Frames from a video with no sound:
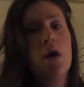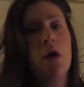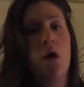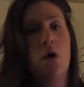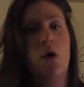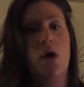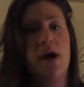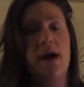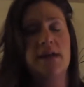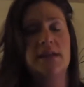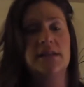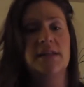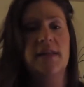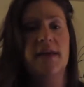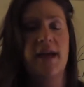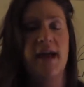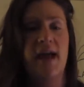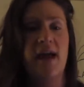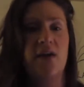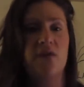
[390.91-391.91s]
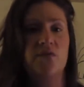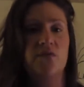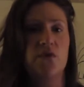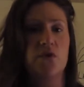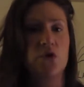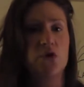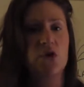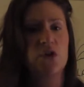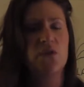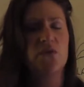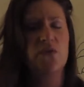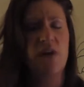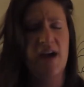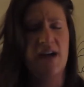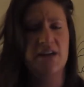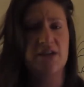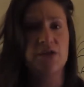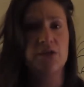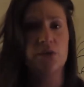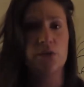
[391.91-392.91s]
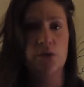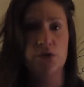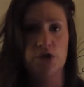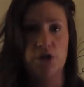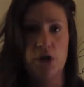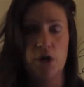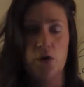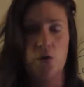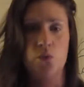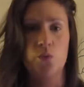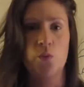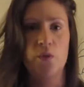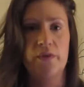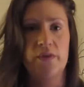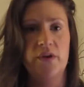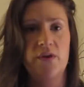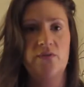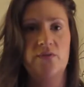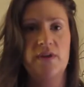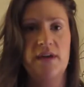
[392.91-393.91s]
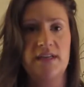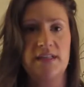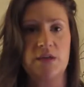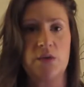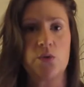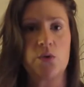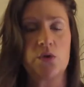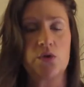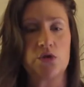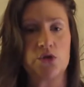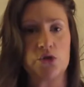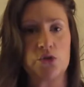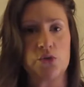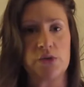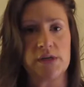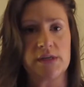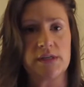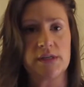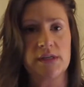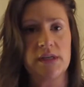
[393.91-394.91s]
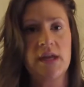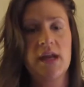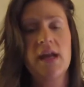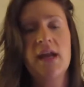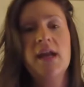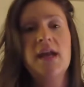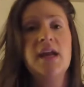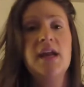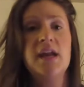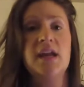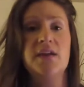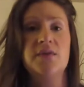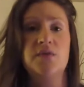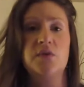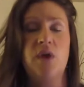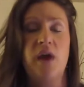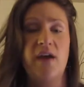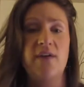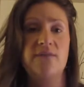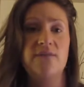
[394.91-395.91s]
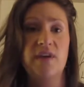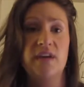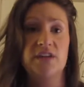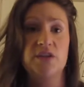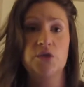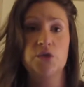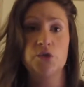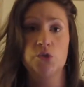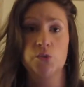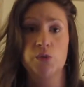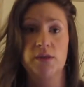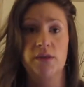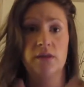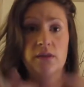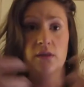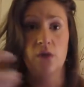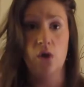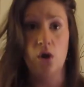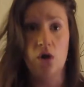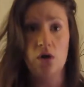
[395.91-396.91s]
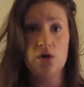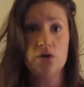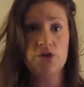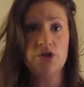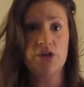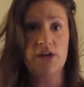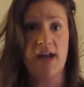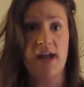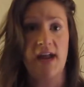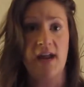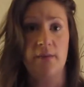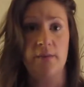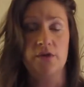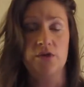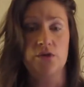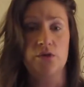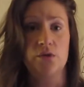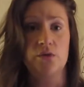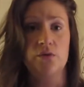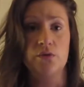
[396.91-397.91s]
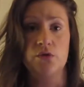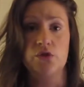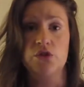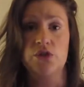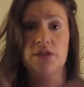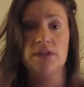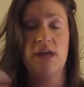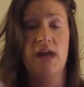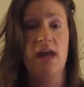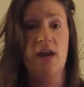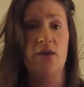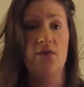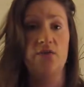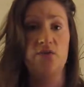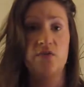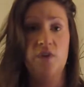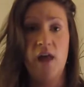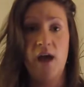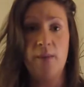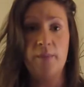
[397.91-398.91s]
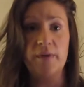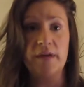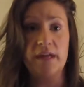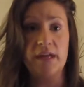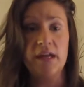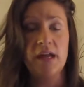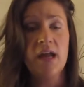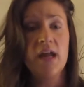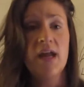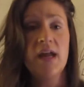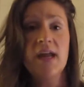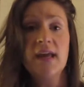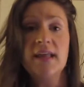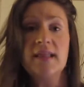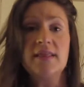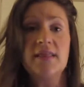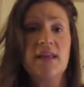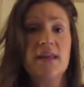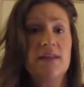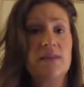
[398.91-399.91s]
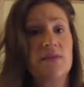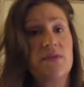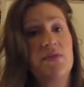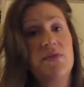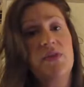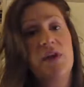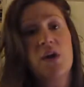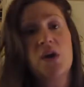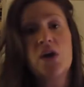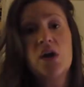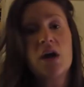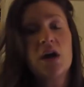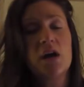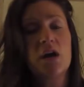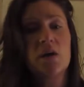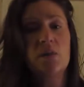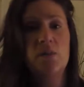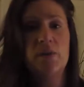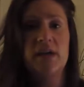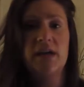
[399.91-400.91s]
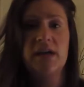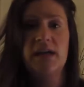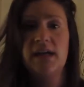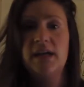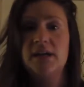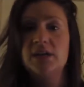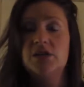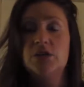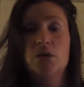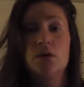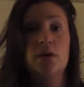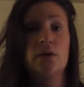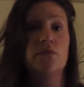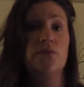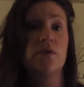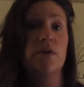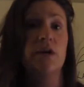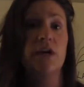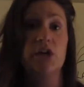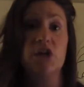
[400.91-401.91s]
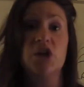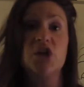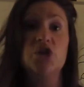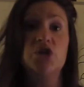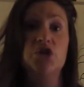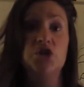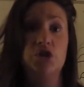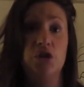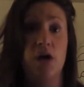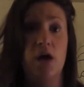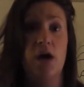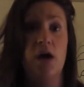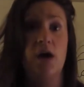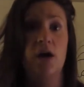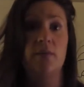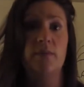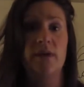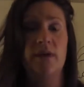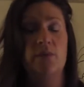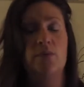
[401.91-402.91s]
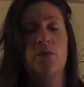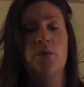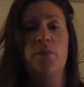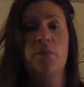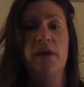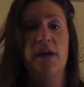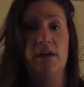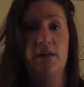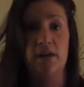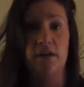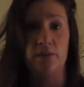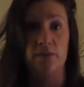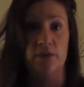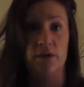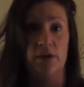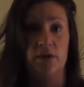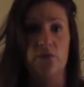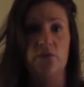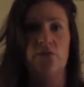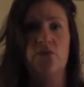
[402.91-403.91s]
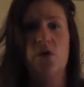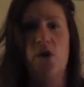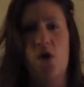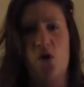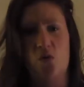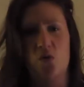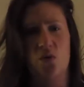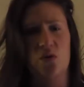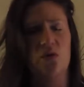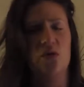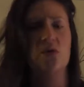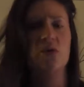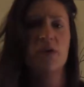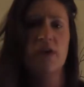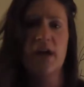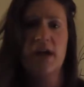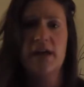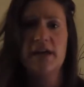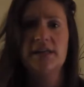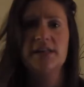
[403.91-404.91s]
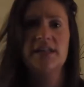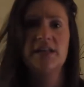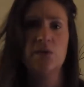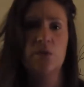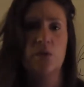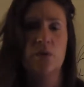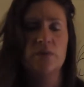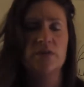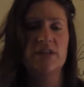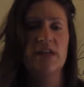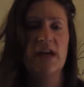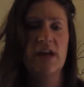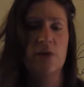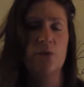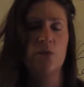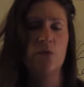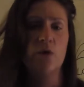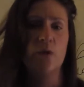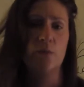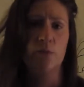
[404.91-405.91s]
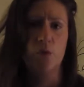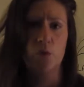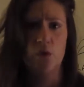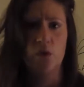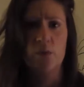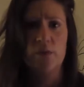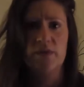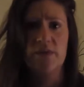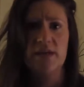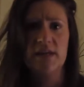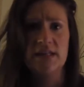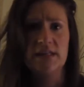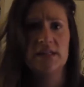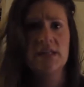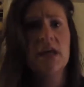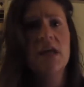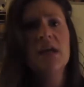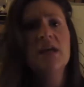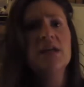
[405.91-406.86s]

All right, so they have good vascular tone when they're vasoconstricted. If you have vessels with large diameter, they're just kind of floppy, then they're not going to be doing a very good job at propelling blood forward. Okay, see where I'm saying, where I'm going with this?